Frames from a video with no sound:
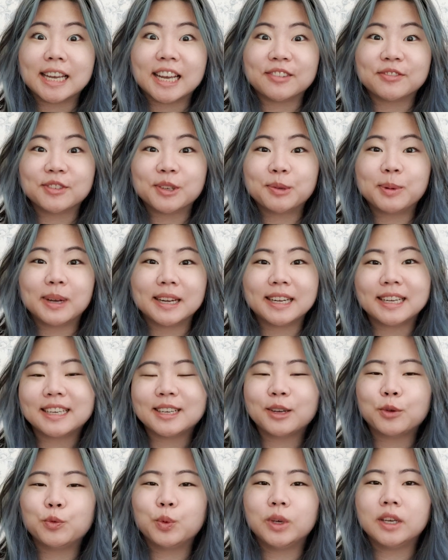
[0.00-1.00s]
everybody.
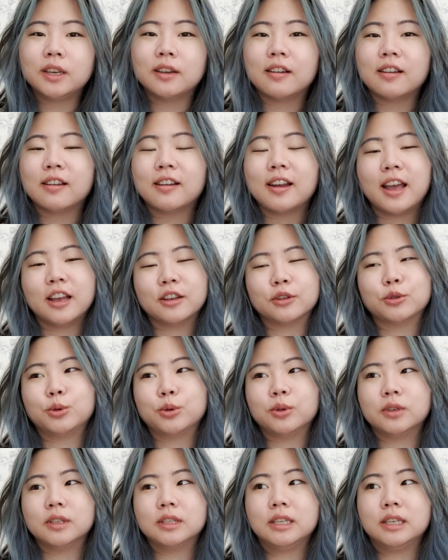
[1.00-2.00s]
We are
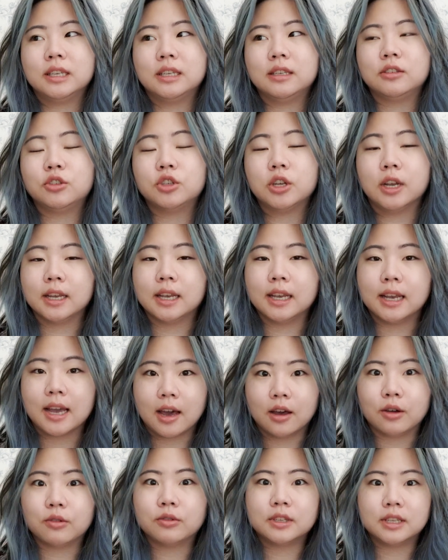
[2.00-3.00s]
actually checking
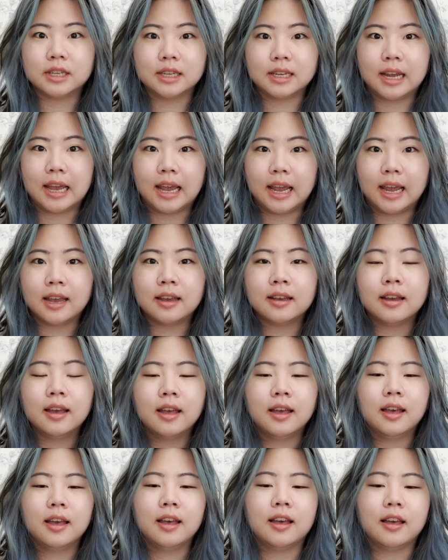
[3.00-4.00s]
out today.
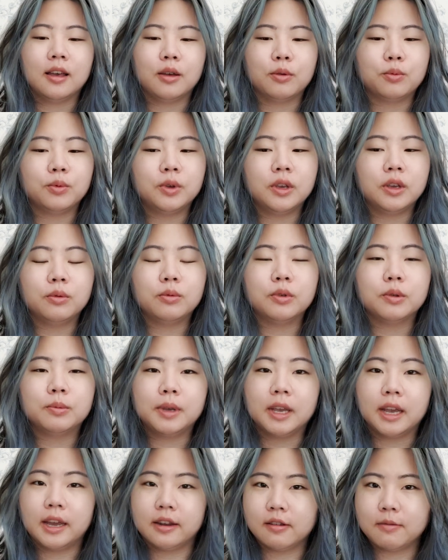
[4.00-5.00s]
We will be
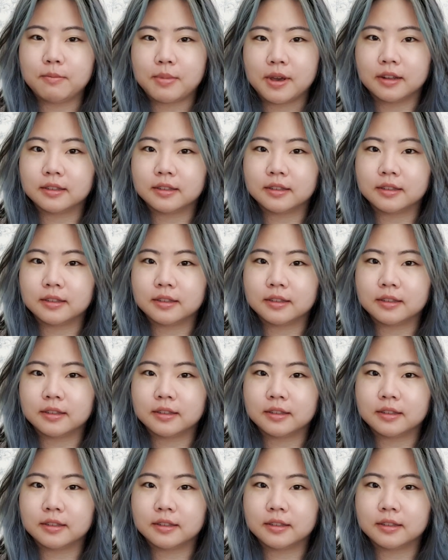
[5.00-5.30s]
heading back